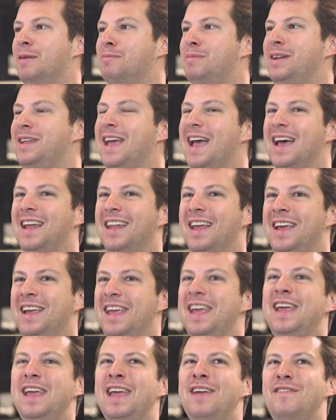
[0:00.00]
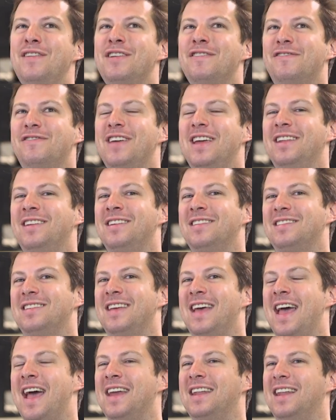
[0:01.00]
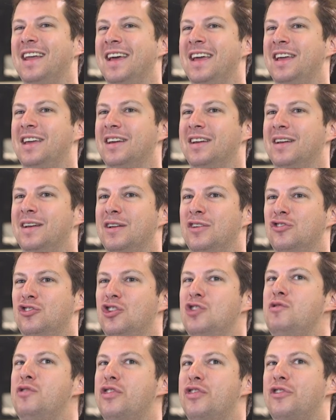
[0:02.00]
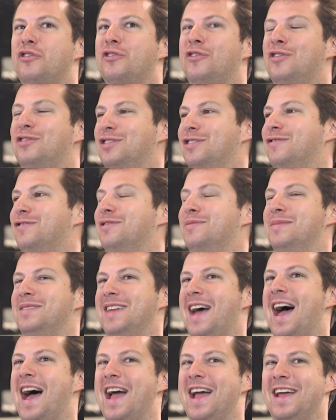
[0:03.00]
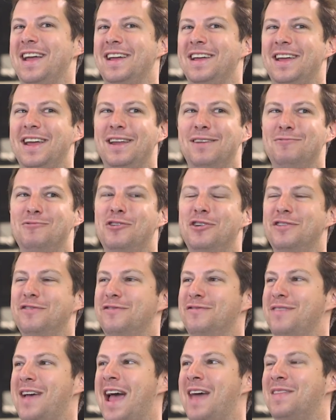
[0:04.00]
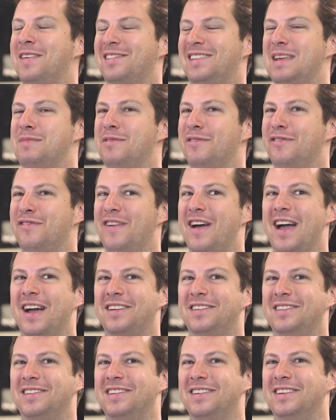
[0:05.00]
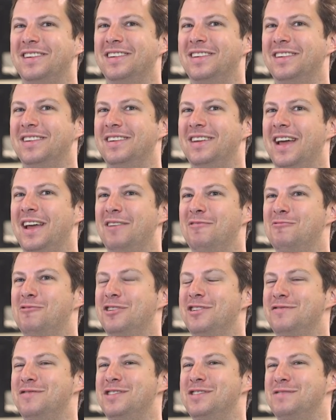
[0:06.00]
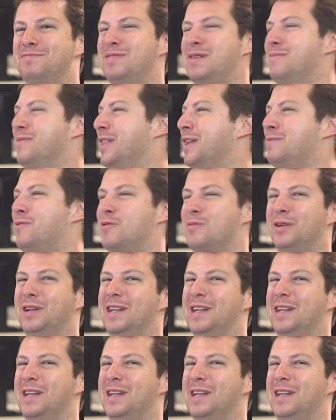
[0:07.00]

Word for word: But yeah, like even if they just had like two thirds of them die, it would have had the same effect and it would have just been a little more